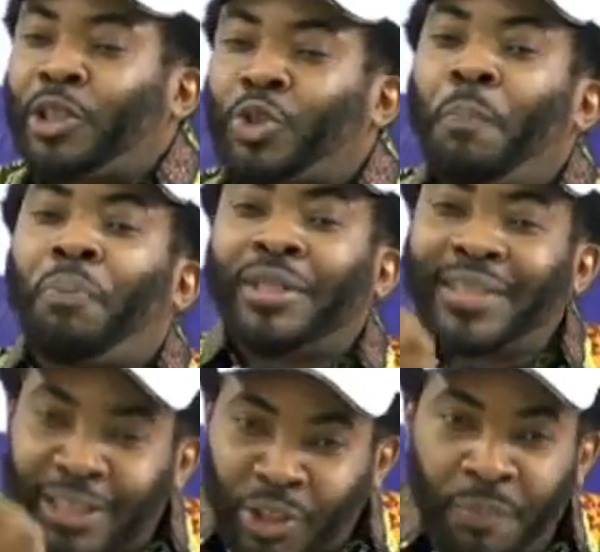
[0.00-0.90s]
should
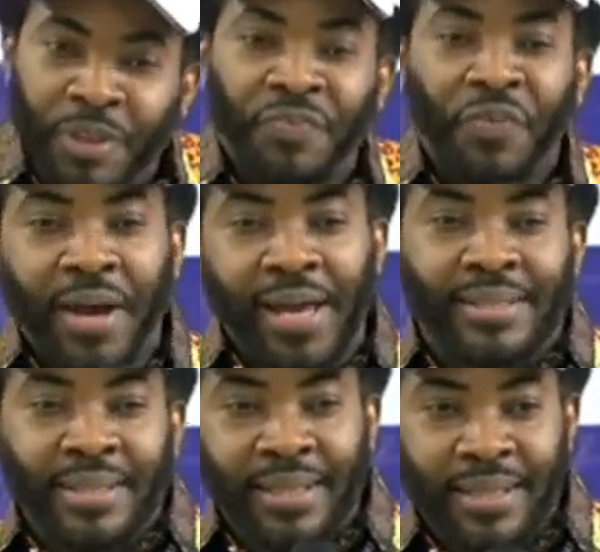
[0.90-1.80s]
budget something for
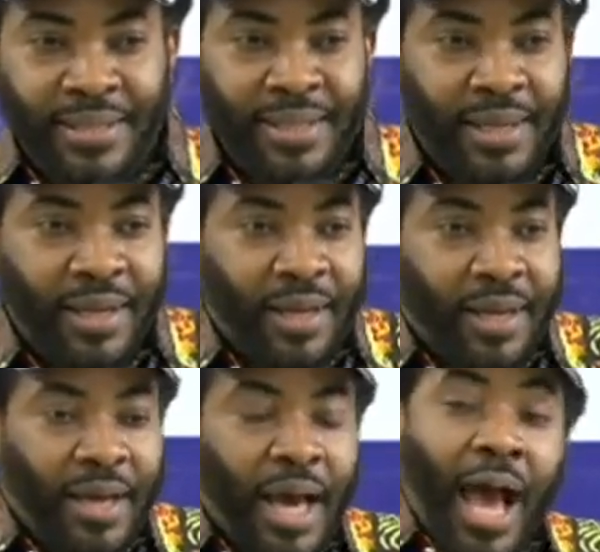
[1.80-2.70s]
NTDs.
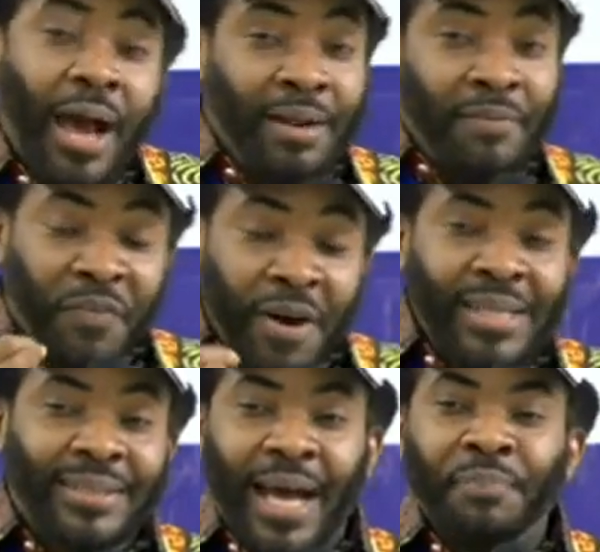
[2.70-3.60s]
For
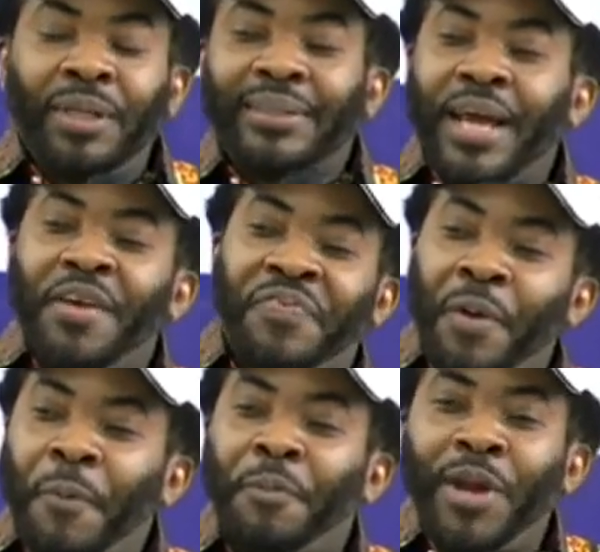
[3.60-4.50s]
instance, most times you
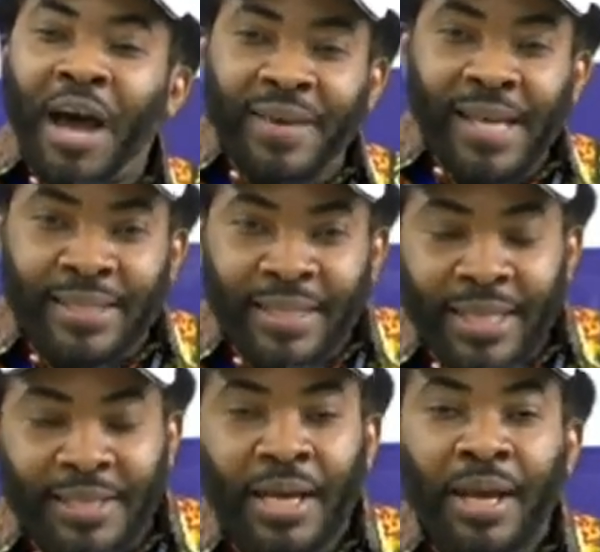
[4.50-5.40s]
feel people don't have
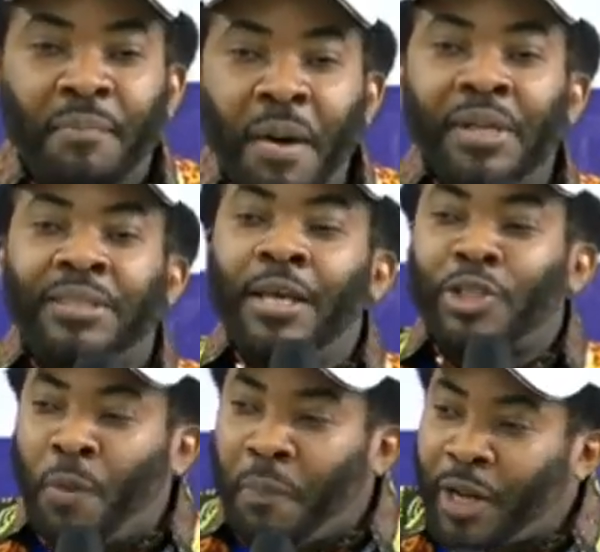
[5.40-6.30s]
NTDs. Maybe you see
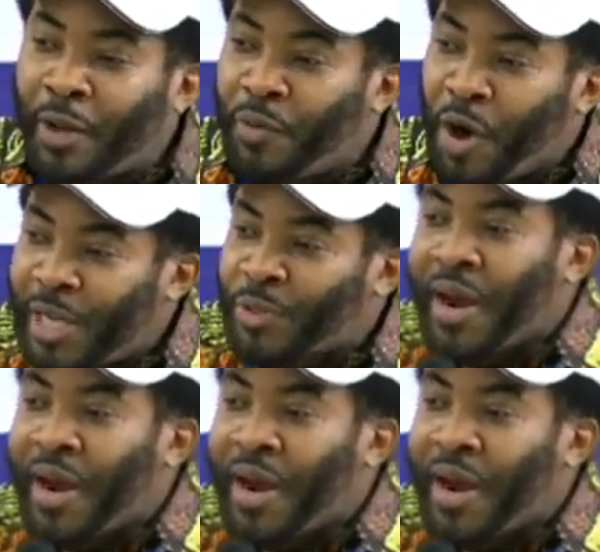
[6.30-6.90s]
somebody always